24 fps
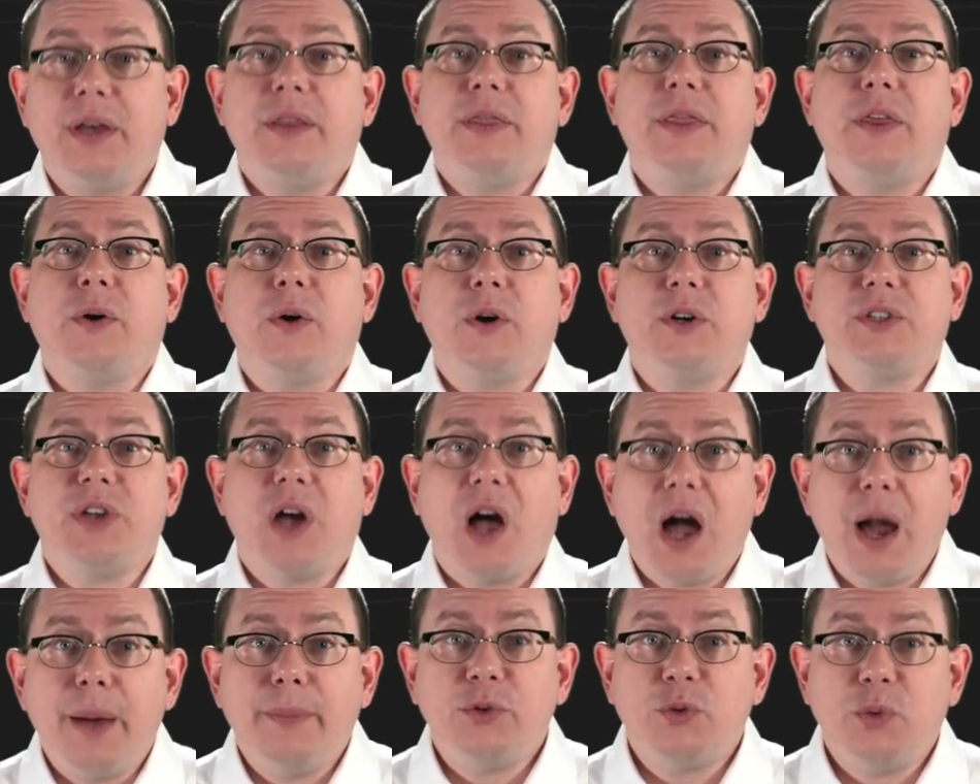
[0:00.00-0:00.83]
There are
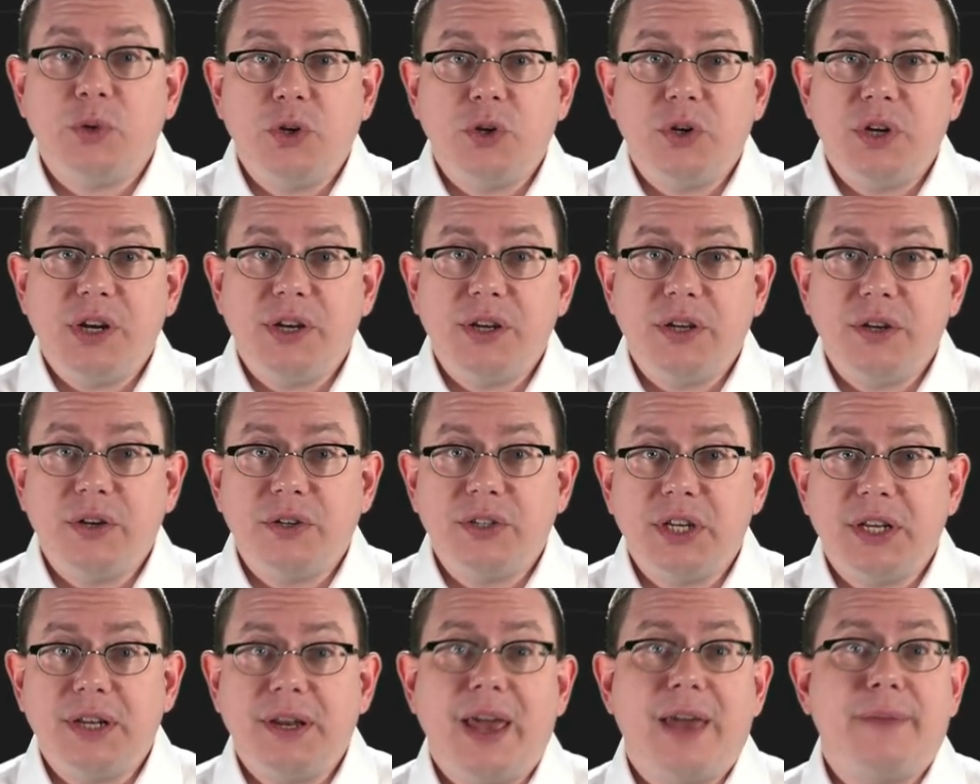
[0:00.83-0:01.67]
times when you need to use
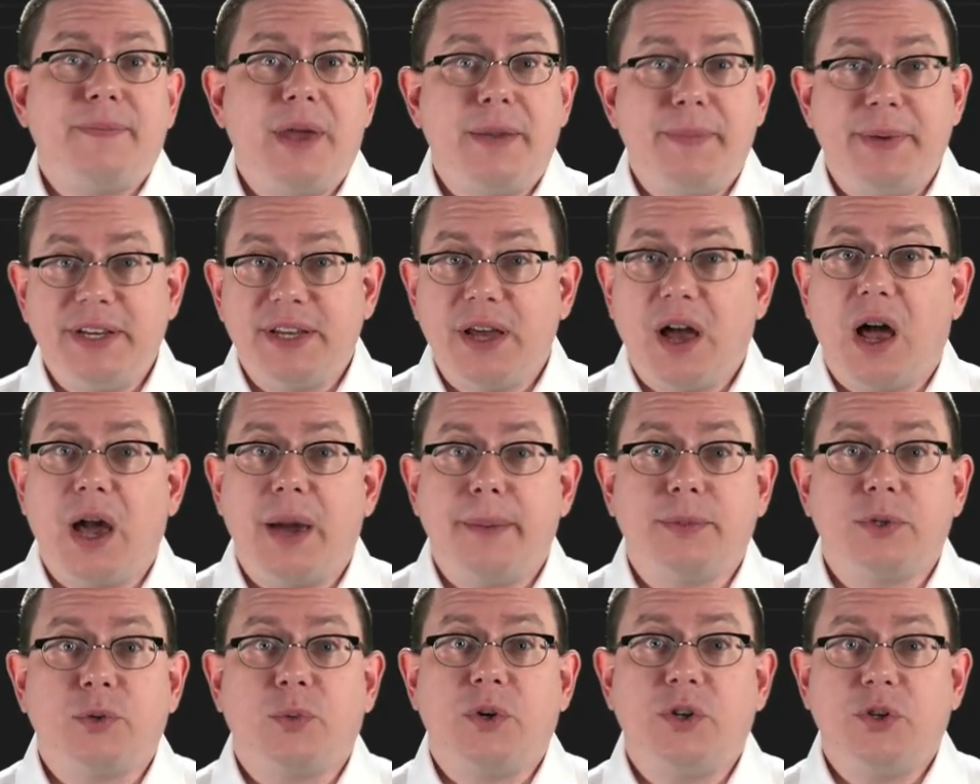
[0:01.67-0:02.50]
it and maybe
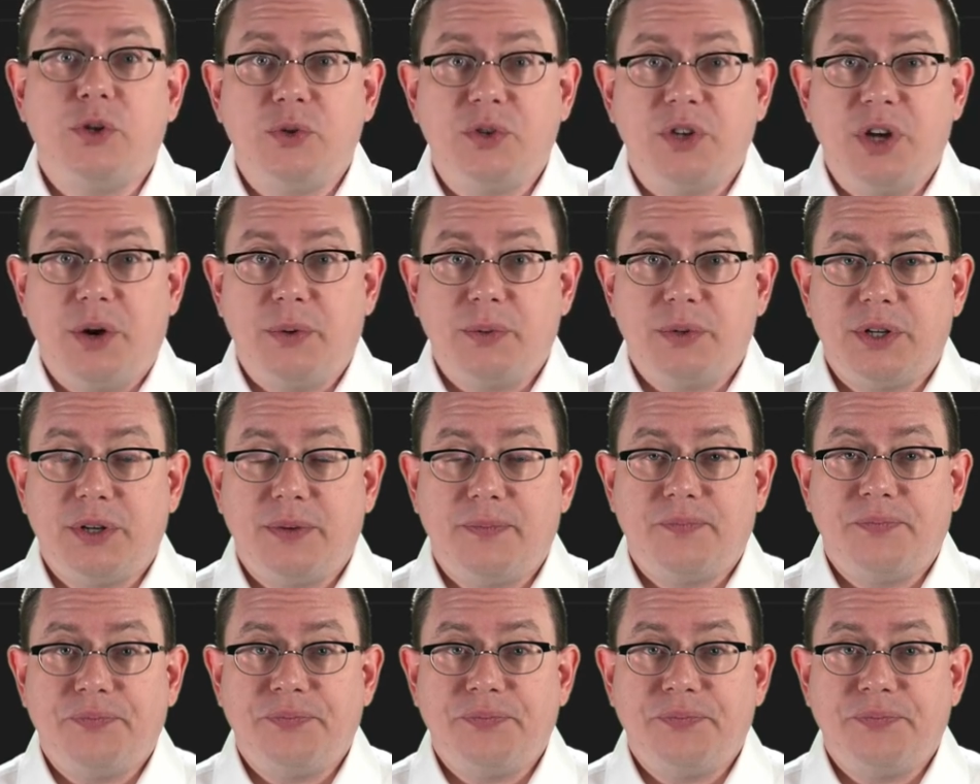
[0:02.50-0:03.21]
times when you don't.